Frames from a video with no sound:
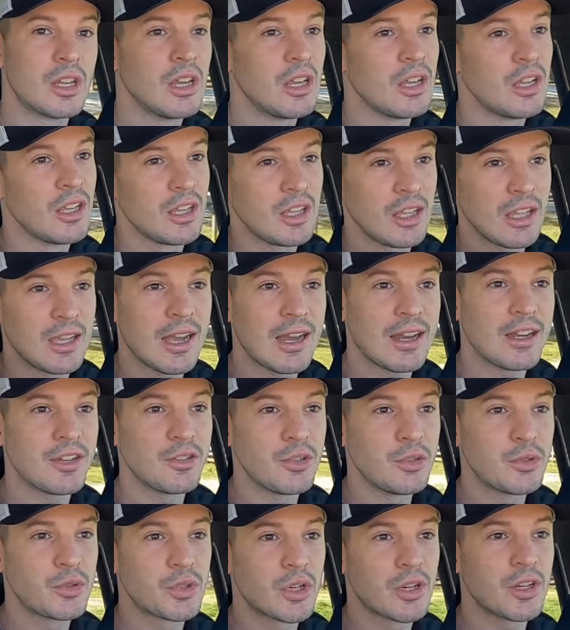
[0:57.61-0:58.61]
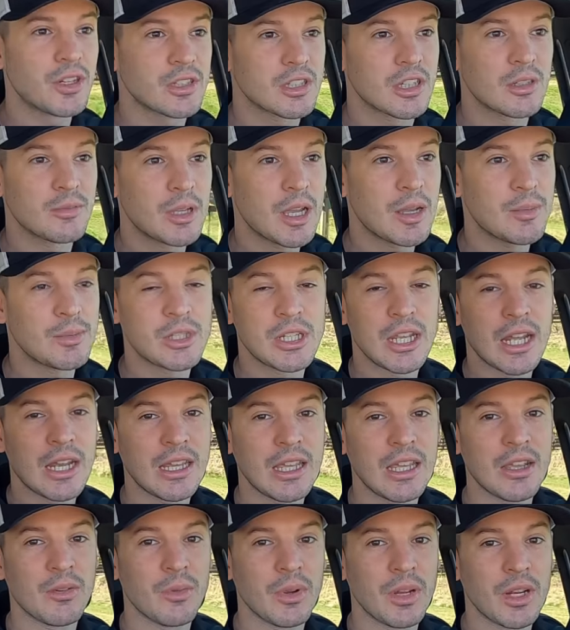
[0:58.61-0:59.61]
You got a new truck, sometimes you got
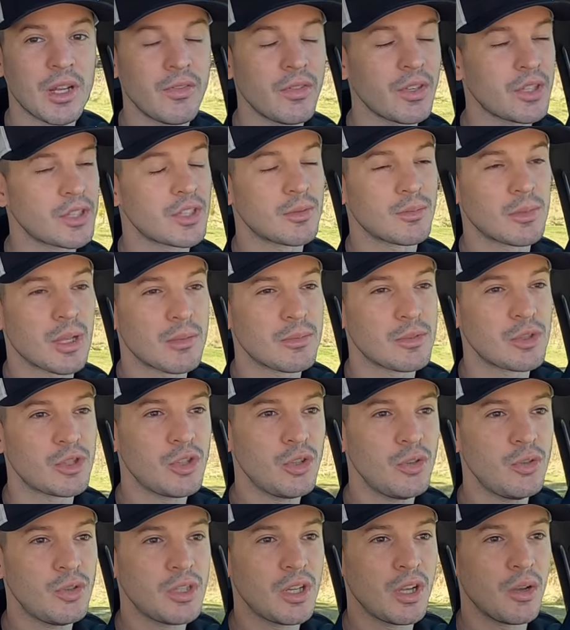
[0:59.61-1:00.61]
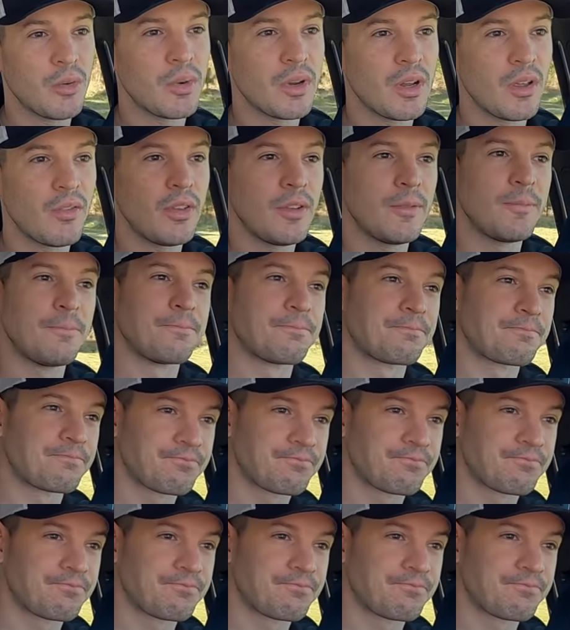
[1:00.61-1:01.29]
to get rid of it, sometimes you choose to get rid of it.